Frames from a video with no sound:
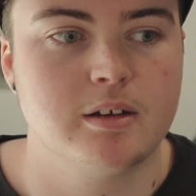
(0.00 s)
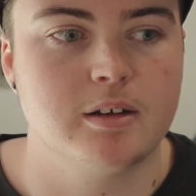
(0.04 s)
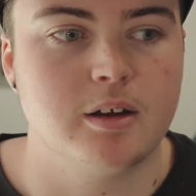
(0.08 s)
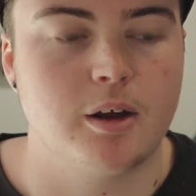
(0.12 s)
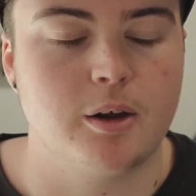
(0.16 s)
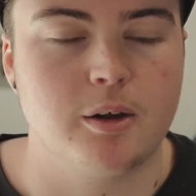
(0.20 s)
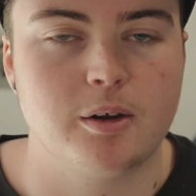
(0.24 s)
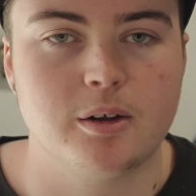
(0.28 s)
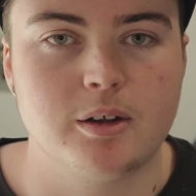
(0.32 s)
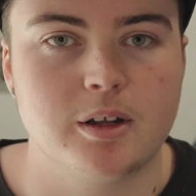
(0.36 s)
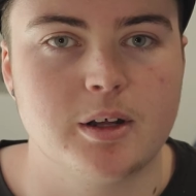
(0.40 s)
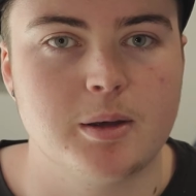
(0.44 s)

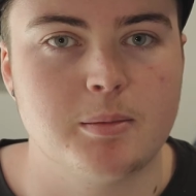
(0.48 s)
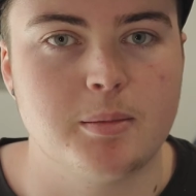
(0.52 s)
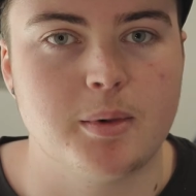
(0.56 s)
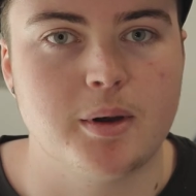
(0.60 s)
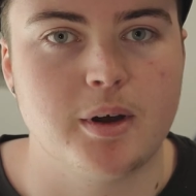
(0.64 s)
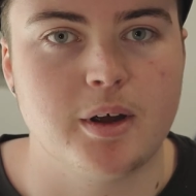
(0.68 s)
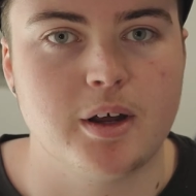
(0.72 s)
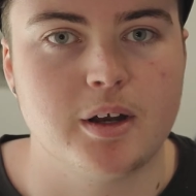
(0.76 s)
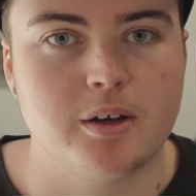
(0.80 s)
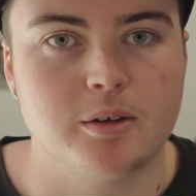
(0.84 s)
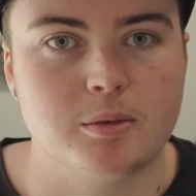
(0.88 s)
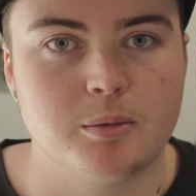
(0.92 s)
Only
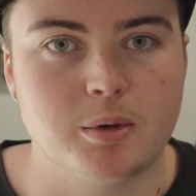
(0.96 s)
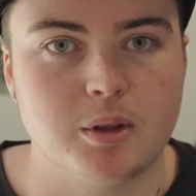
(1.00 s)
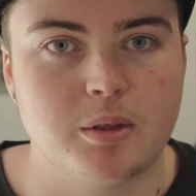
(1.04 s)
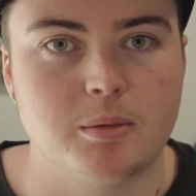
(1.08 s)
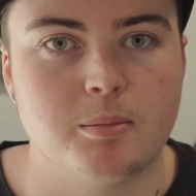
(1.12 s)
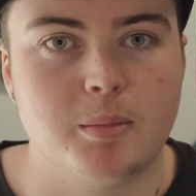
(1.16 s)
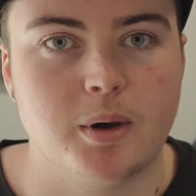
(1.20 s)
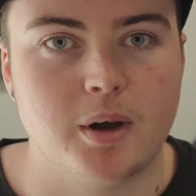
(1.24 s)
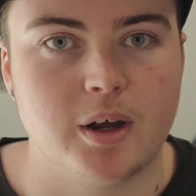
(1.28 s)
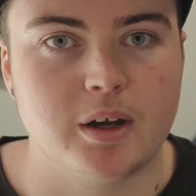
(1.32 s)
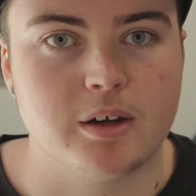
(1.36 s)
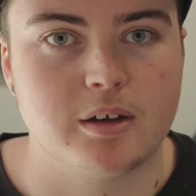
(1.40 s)
bind
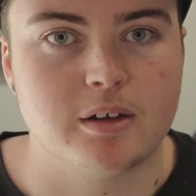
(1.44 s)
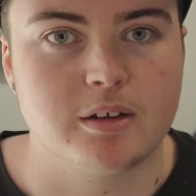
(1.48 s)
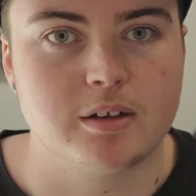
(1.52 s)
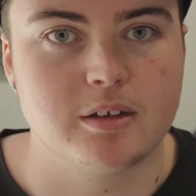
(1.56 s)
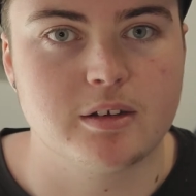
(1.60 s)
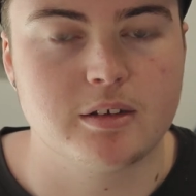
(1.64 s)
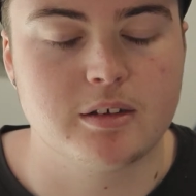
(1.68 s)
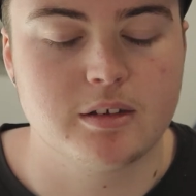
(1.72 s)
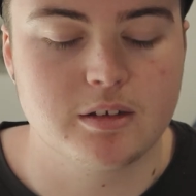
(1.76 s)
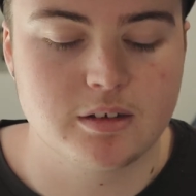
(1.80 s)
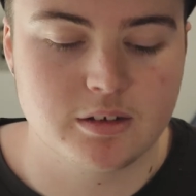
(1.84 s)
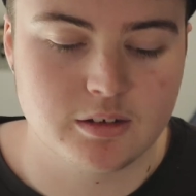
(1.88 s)
with
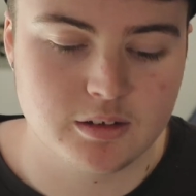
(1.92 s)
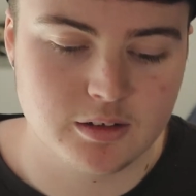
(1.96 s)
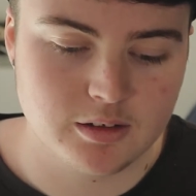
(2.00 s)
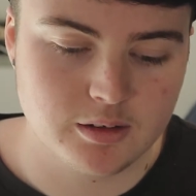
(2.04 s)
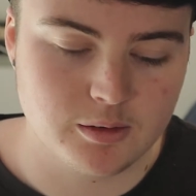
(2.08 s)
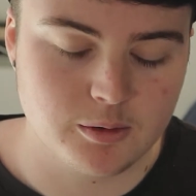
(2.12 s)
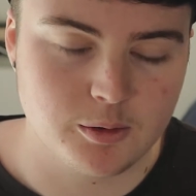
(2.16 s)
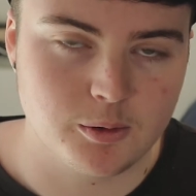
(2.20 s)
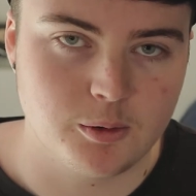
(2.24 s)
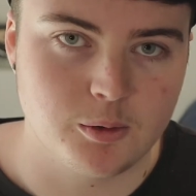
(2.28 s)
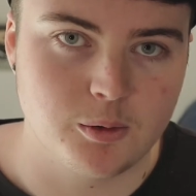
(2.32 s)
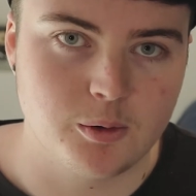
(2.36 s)
binders,
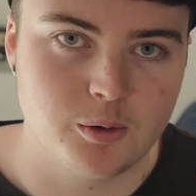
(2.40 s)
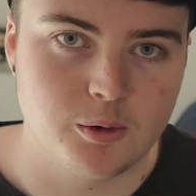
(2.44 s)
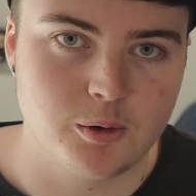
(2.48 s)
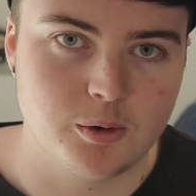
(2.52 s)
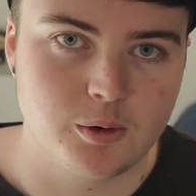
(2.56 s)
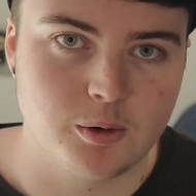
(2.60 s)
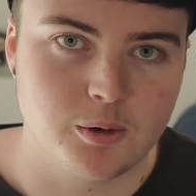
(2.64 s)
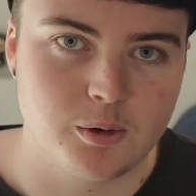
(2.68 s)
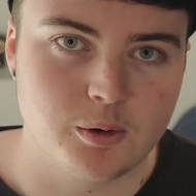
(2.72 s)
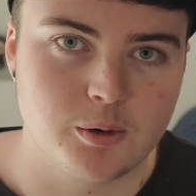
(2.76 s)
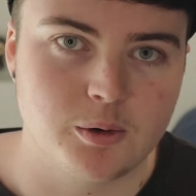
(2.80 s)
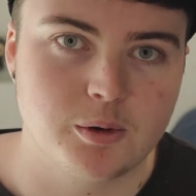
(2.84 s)

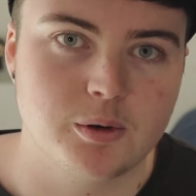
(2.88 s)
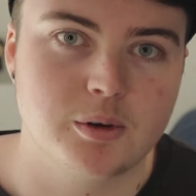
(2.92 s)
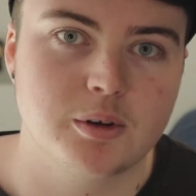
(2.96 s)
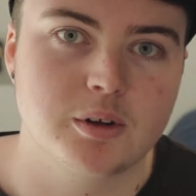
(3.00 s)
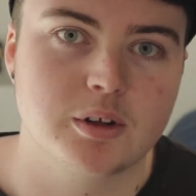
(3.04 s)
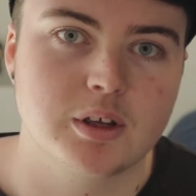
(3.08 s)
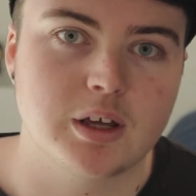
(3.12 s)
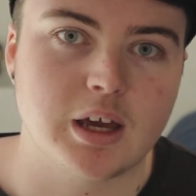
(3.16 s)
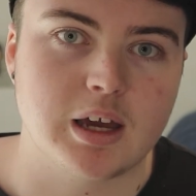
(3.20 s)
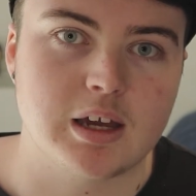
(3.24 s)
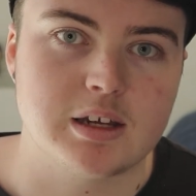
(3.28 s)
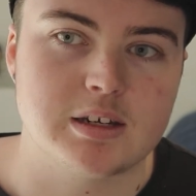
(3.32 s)
or
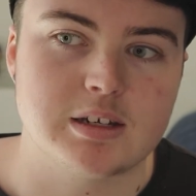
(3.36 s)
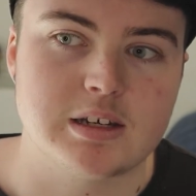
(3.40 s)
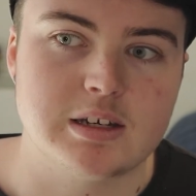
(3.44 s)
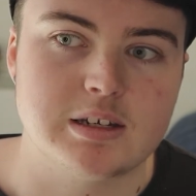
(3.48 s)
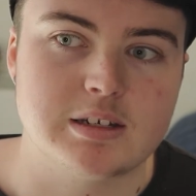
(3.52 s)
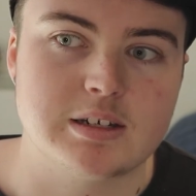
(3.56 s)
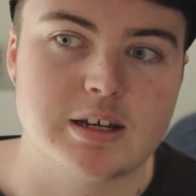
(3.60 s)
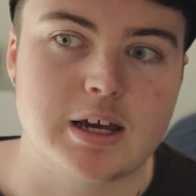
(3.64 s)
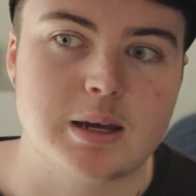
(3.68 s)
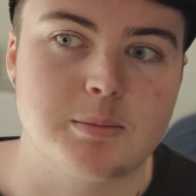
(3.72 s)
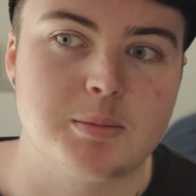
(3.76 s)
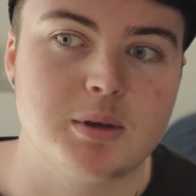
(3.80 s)

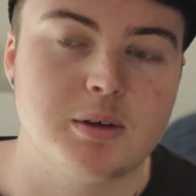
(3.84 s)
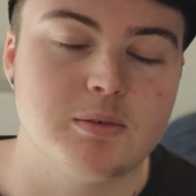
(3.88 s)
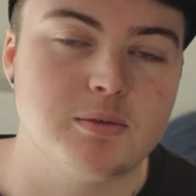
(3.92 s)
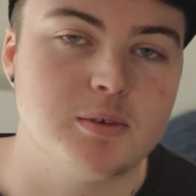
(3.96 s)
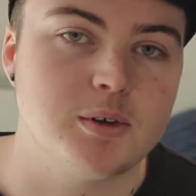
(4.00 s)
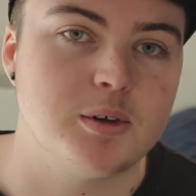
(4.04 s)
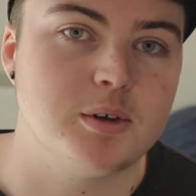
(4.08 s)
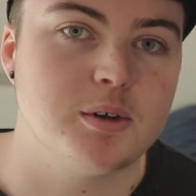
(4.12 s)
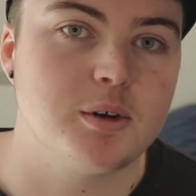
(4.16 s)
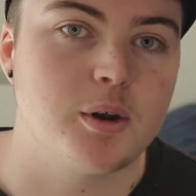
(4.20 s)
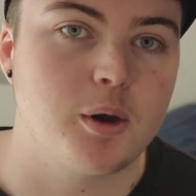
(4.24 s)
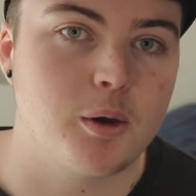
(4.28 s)
KT tape if
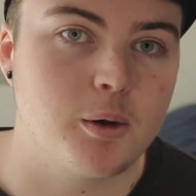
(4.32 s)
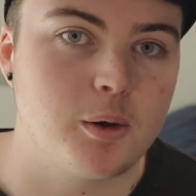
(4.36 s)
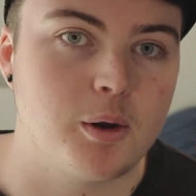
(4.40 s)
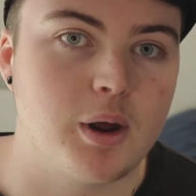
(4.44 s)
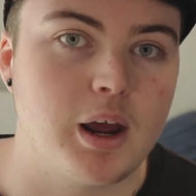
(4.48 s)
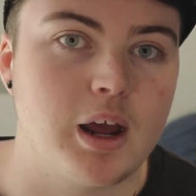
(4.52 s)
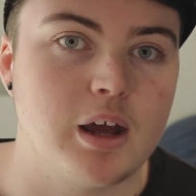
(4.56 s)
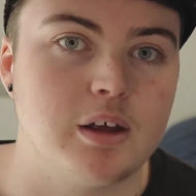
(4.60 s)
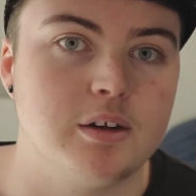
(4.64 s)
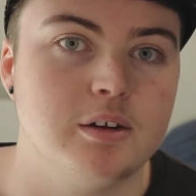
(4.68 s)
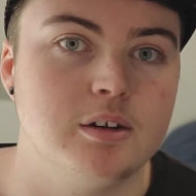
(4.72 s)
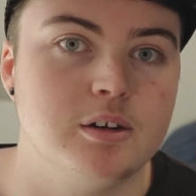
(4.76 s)
you know
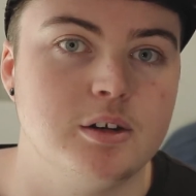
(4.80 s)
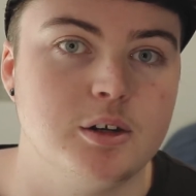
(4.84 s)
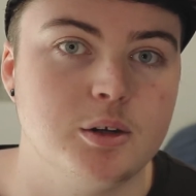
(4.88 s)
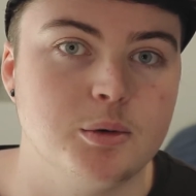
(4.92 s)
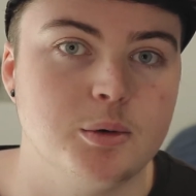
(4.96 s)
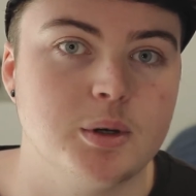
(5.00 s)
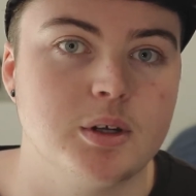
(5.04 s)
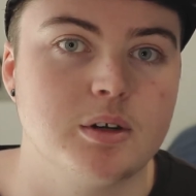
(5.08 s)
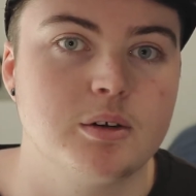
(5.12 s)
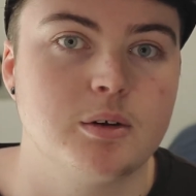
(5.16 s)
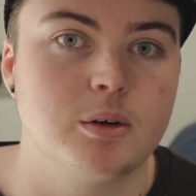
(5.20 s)
how to do it